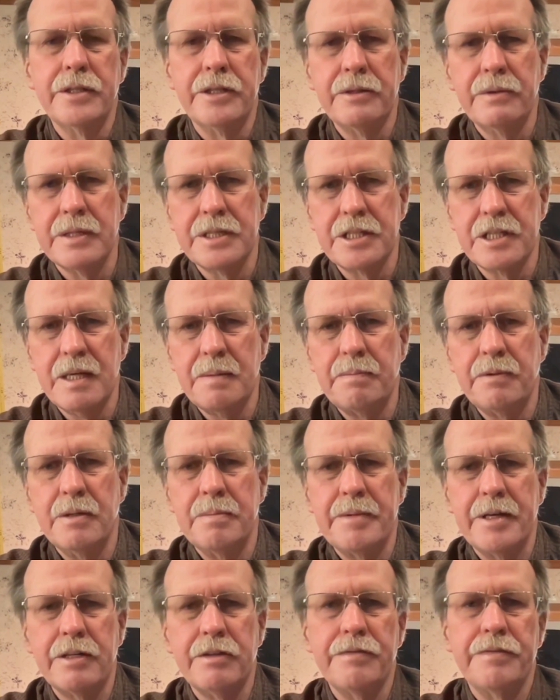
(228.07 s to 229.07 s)
do a
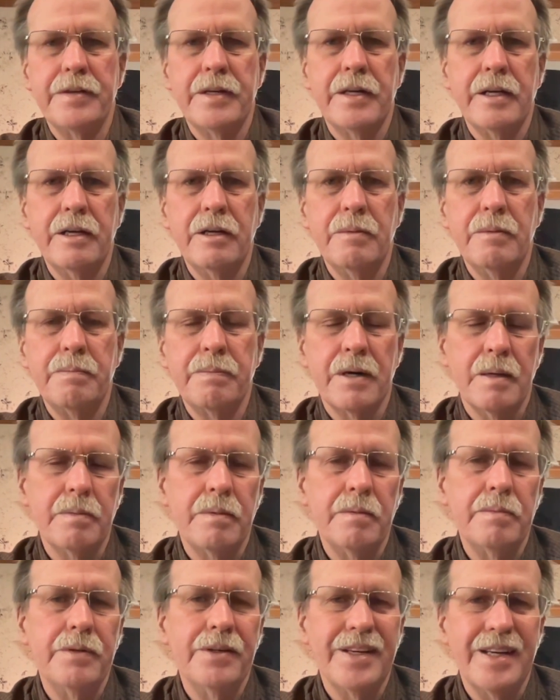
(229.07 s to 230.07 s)
supplemental video
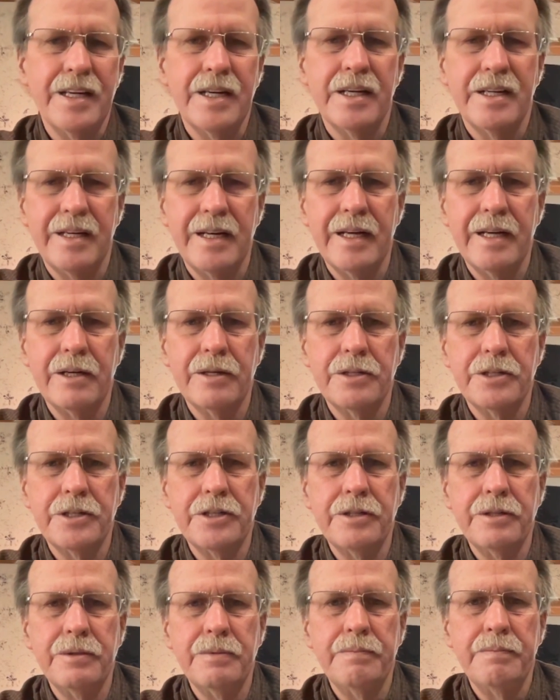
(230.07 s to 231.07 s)
probably in a day or
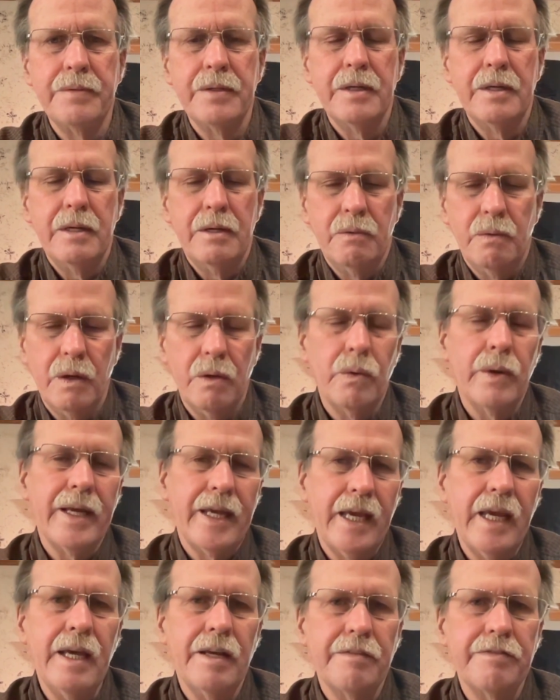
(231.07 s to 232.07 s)
two where
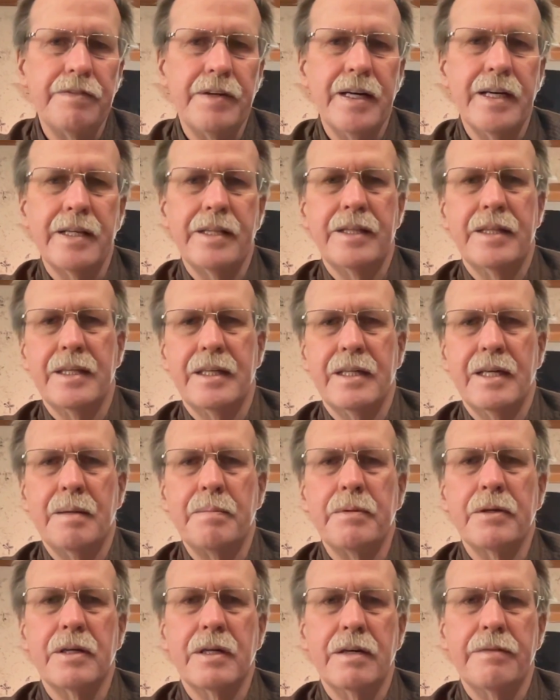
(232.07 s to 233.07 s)
we can find the
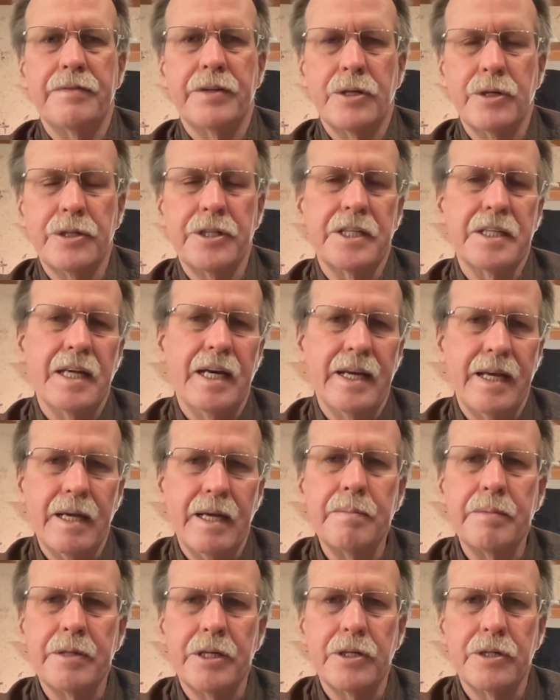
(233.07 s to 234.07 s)
number of Earth
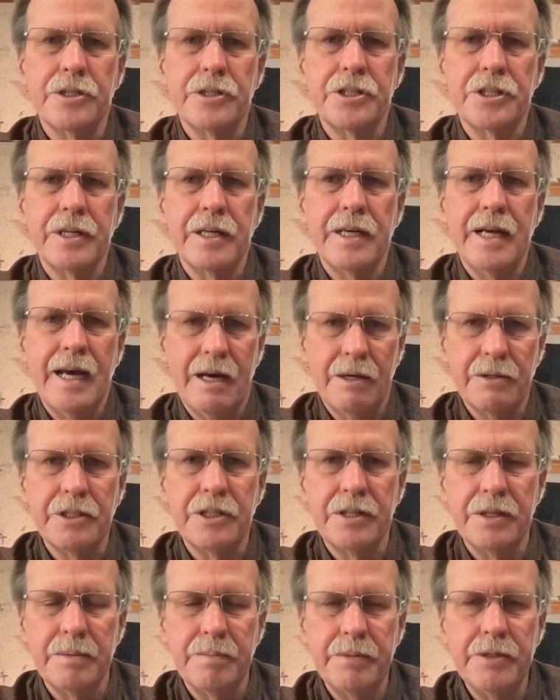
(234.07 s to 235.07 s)
diameters out
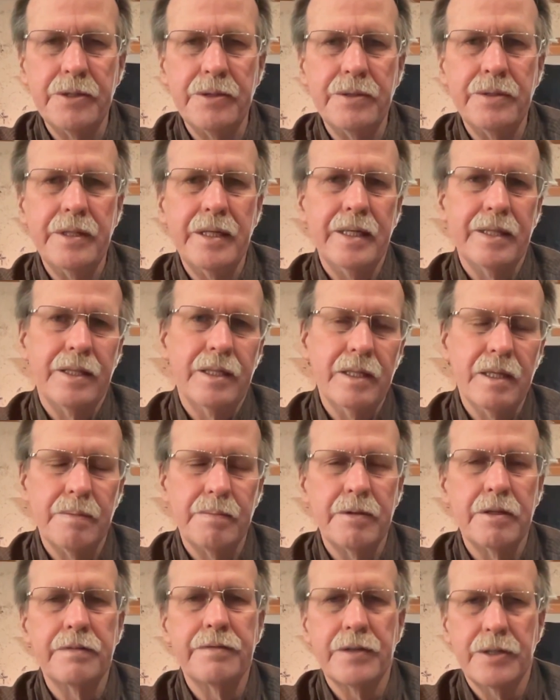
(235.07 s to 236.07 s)
to the moon and the
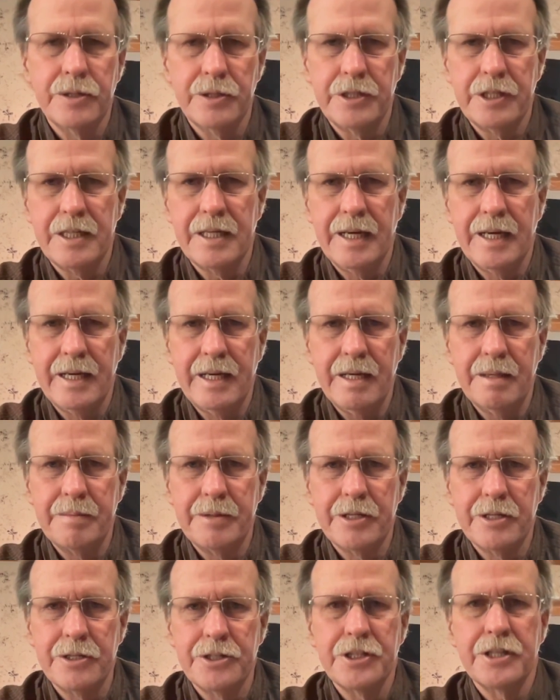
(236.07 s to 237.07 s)
number of Earth
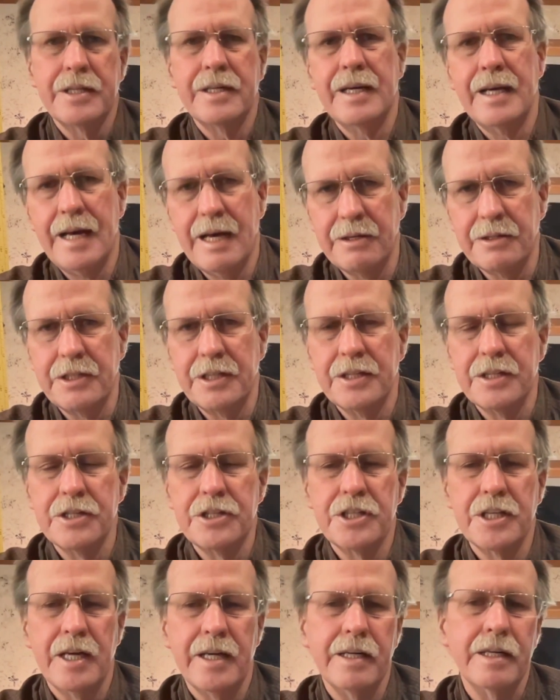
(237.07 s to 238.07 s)
diameters out to the
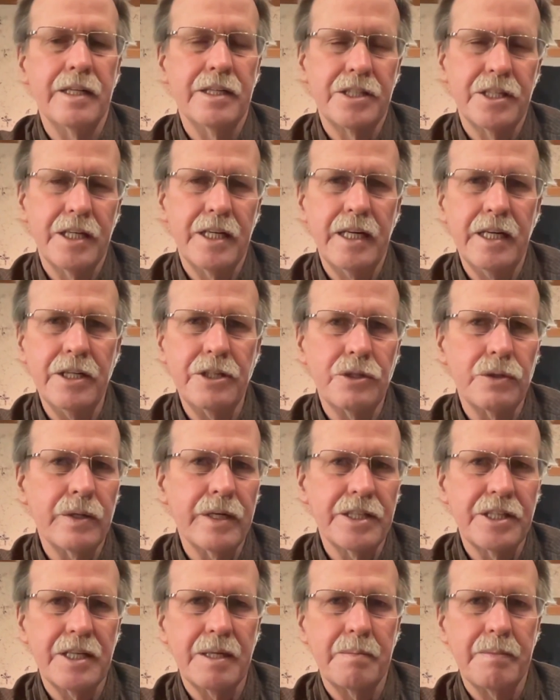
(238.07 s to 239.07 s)
sun. It's an
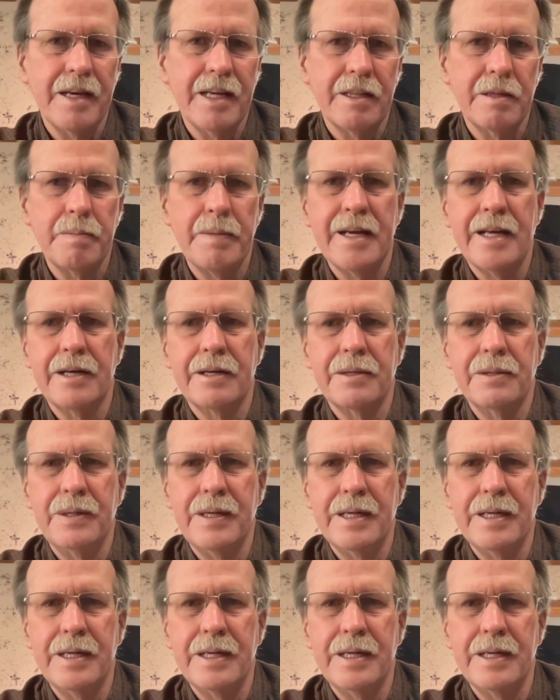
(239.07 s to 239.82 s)
interesting mathematical